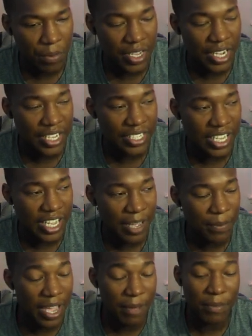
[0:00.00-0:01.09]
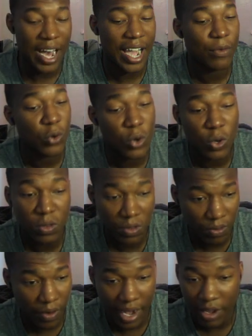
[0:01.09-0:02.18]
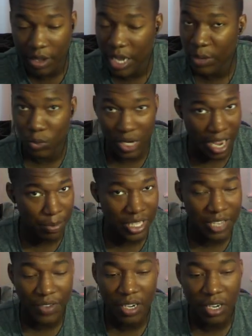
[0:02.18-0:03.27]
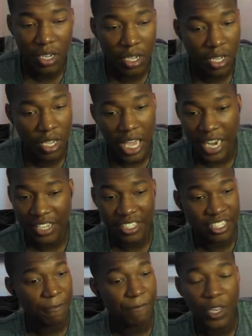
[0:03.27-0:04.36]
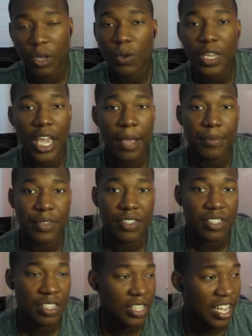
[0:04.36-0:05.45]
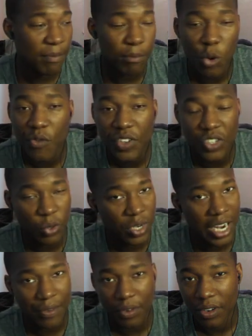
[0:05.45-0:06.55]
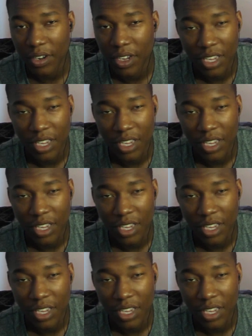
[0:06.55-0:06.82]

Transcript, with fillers: Because in my rule, right, and what I believe in, and this is in video games, this is in like movies or whatever,